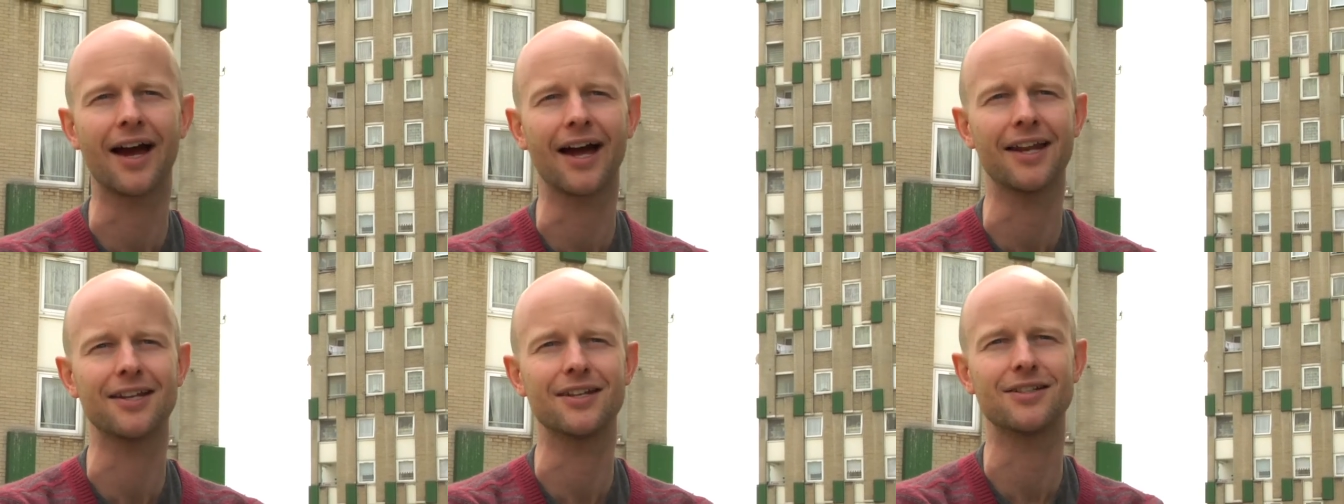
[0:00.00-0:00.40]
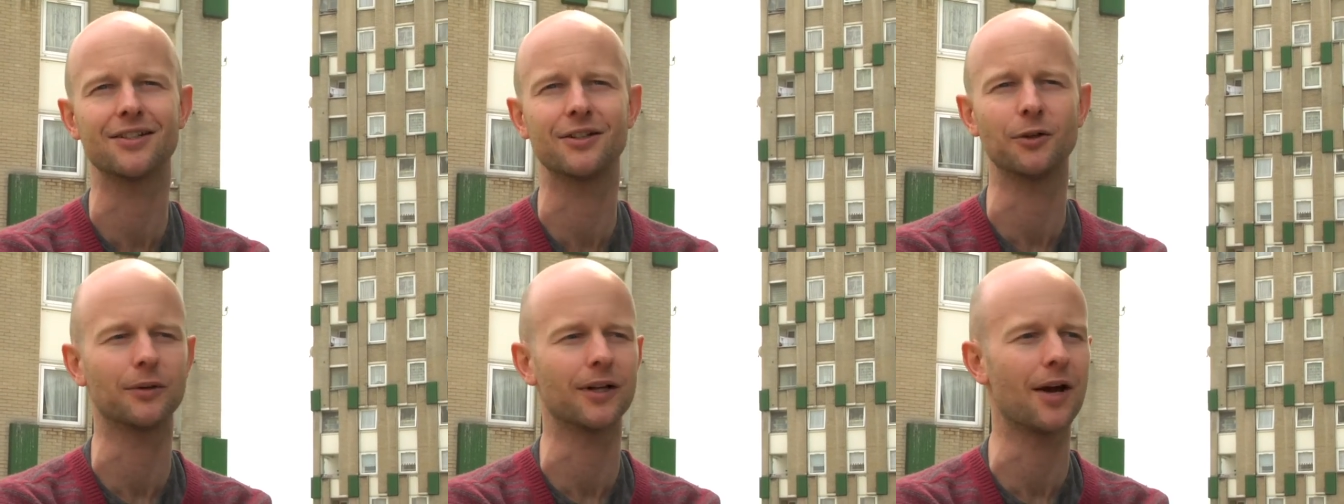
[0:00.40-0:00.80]
and
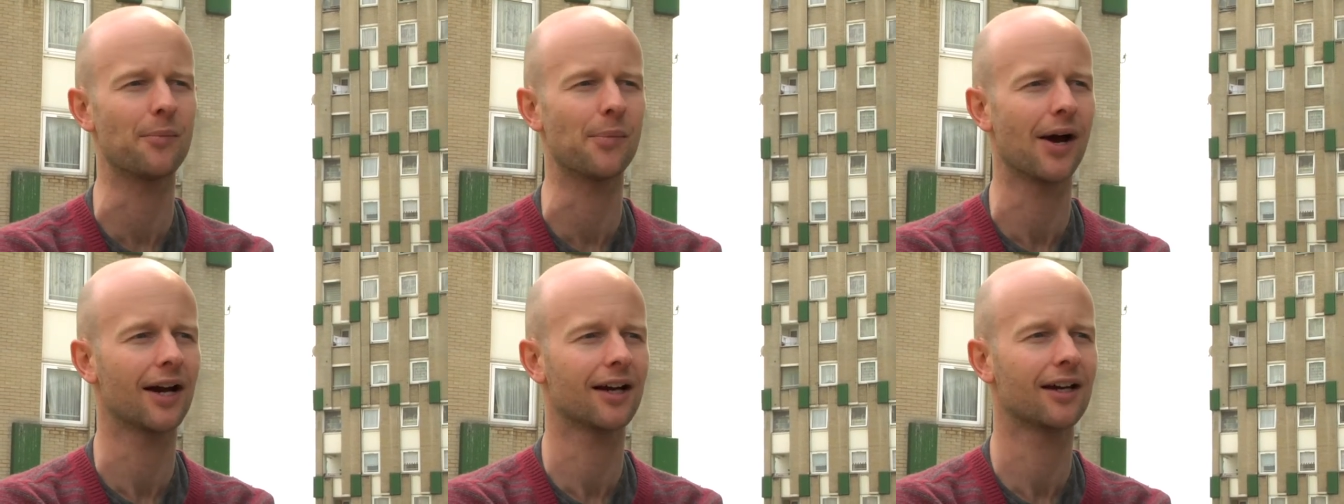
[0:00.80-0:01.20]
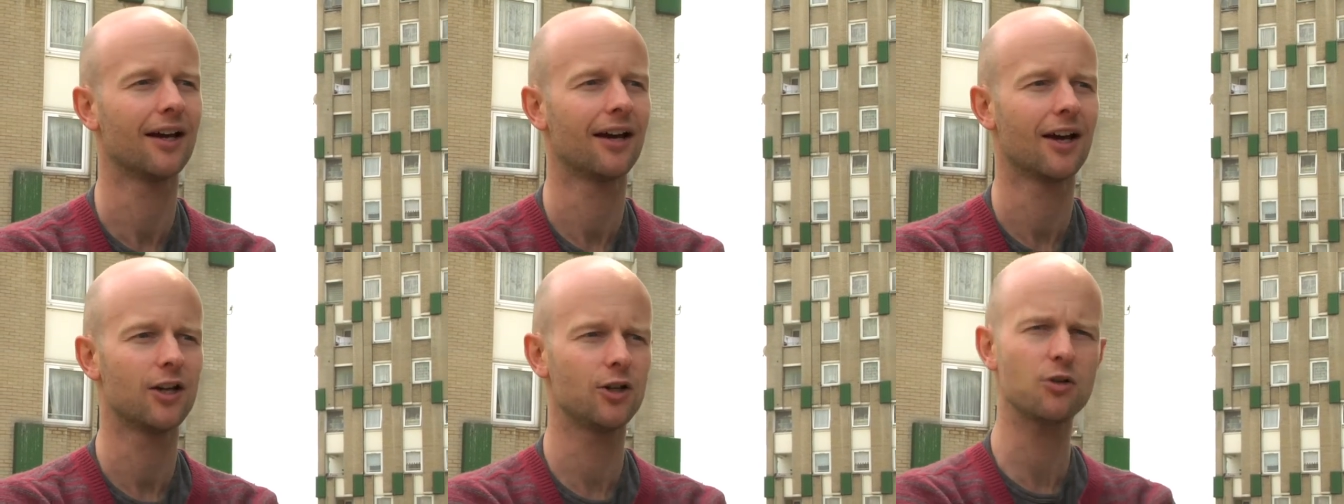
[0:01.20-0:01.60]
you'll get back.
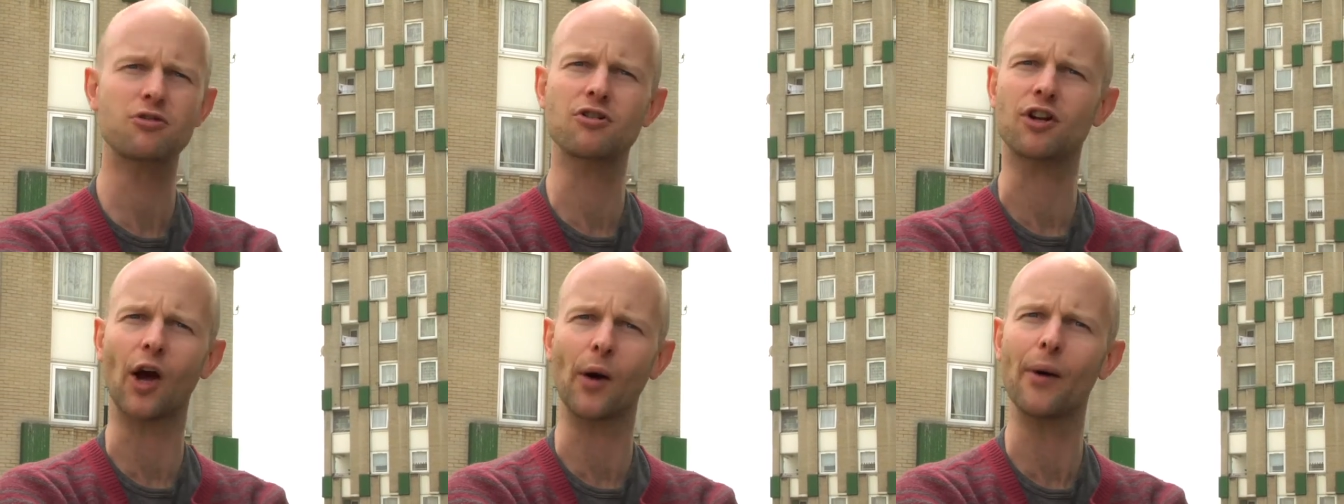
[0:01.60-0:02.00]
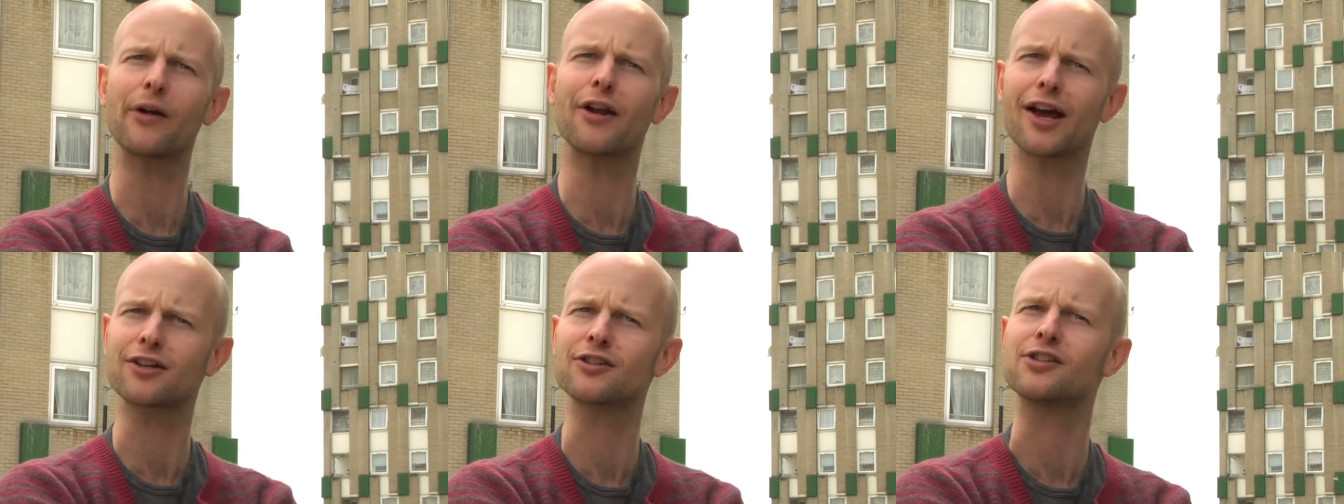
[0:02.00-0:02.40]
You should go
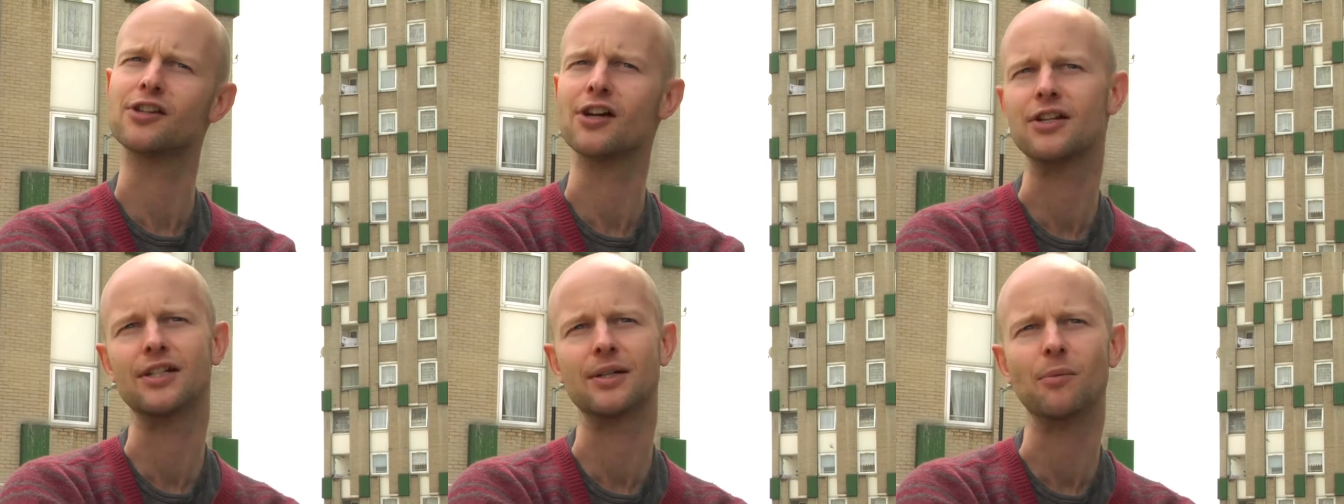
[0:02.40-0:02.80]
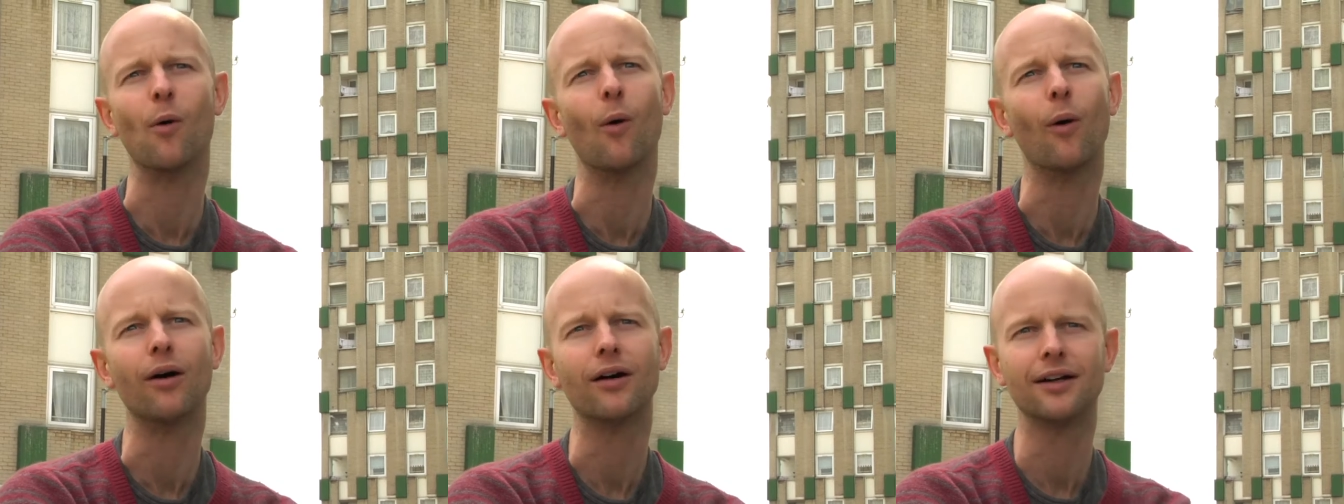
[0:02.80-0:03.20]
out exercising
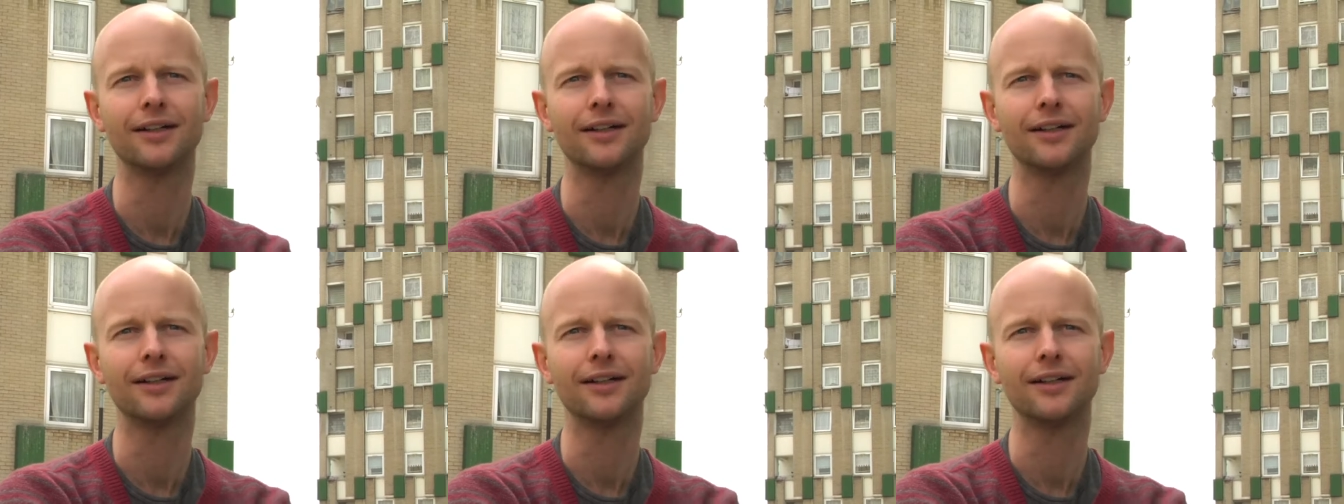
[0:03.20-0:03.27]
more.